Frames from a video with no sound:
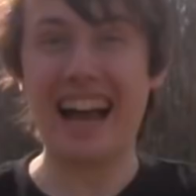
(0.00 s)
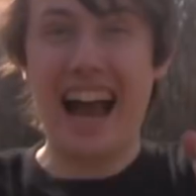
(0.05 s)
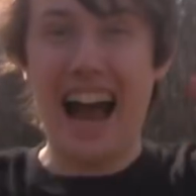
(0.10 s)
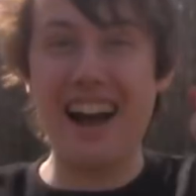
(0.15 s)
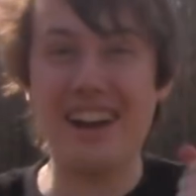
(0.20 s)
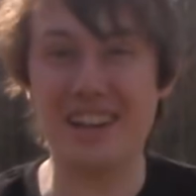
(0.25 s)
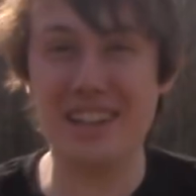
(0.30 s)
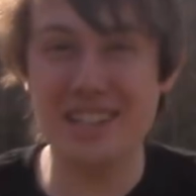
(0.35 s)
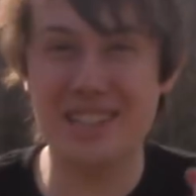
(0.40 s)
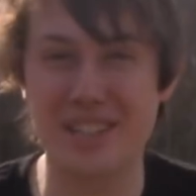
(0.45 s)

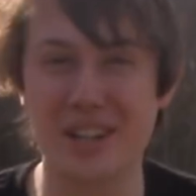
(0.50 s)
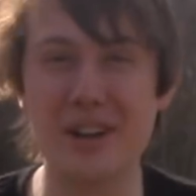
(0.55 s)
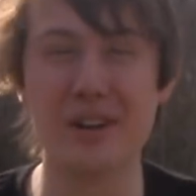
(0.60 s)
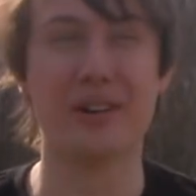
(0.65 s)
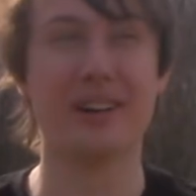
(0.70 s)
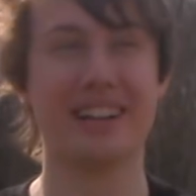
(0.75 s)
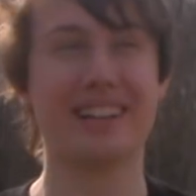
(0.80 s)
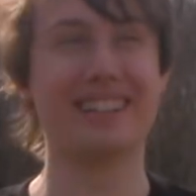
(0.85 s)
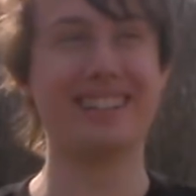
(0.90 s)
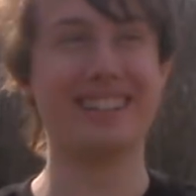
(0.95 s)
How you
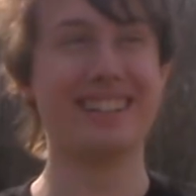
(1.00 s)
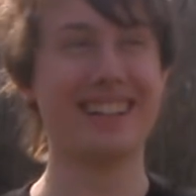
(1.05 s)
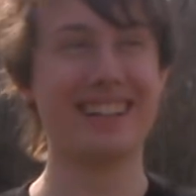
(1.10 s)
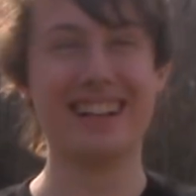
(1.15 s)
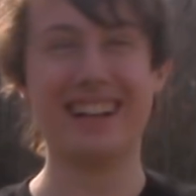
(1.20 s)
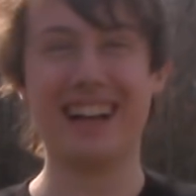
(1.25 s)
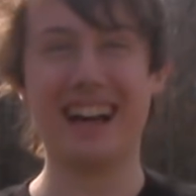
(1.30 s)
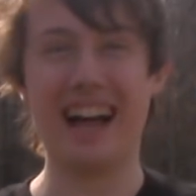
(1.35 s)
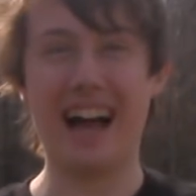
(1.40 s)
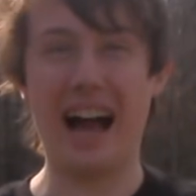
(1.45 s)
doing?
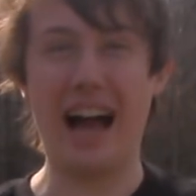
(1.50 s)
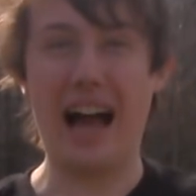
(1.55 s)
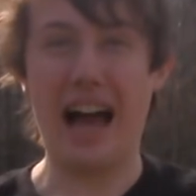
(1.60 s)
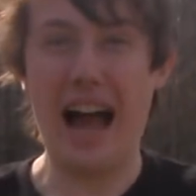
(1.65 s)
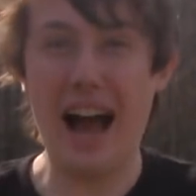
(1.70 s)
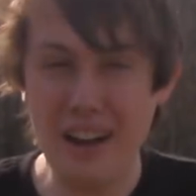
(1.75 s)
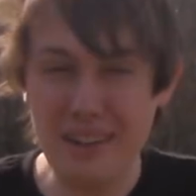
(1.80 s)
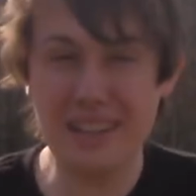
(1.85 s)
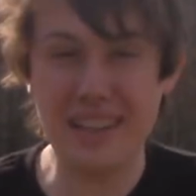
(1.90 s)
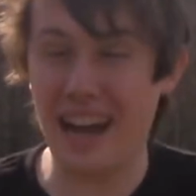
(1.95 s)

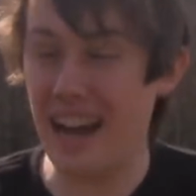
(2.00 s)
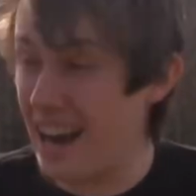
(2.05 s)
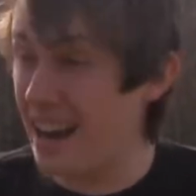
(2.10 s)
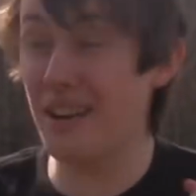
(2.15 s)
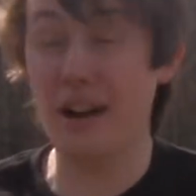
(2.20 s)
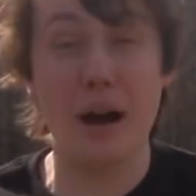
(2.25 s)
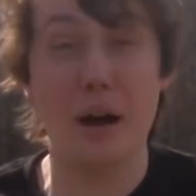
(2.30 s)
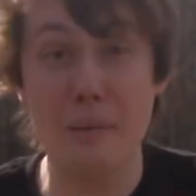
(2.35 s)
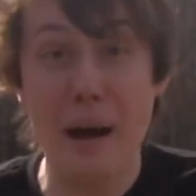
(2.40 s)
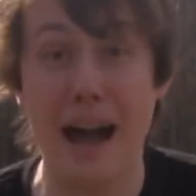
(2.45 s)
How,
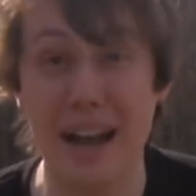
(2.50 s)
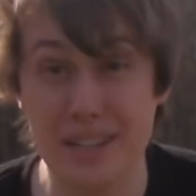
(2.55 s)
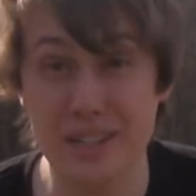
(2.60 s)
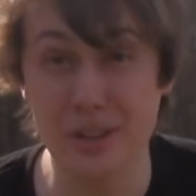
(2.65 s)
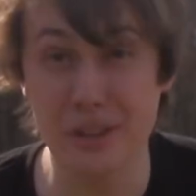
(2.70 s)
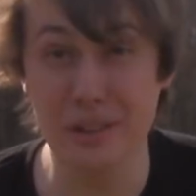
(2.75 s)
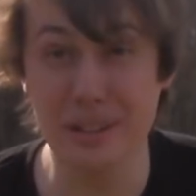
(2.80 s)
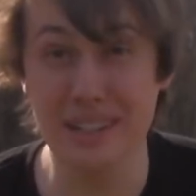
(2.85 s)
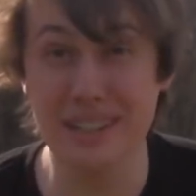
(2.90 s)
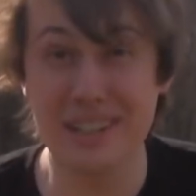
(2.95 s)
how am I
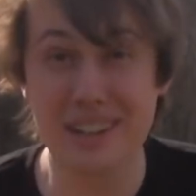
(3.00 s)
doing?